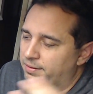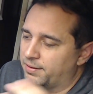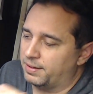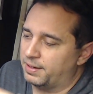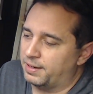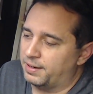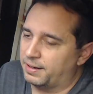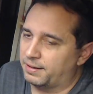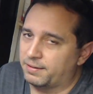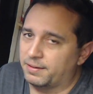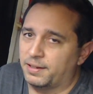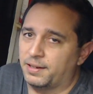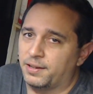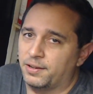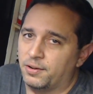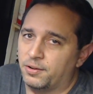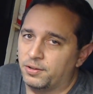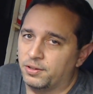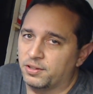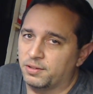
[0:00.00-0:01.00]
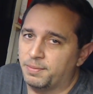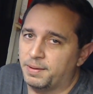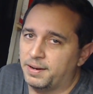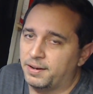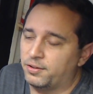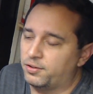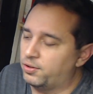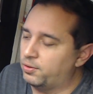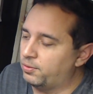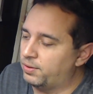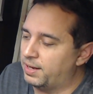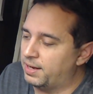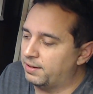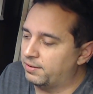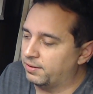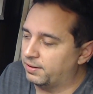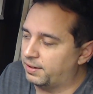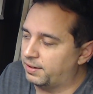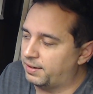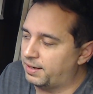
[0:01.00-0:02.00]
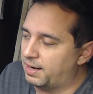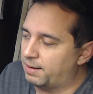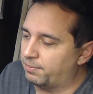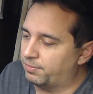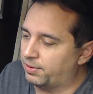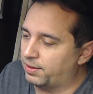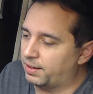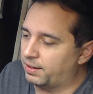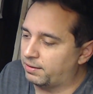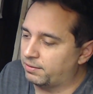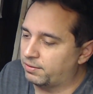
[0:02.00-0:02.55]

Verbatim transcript: And the next thing you know, you're spending two days on the damn thing,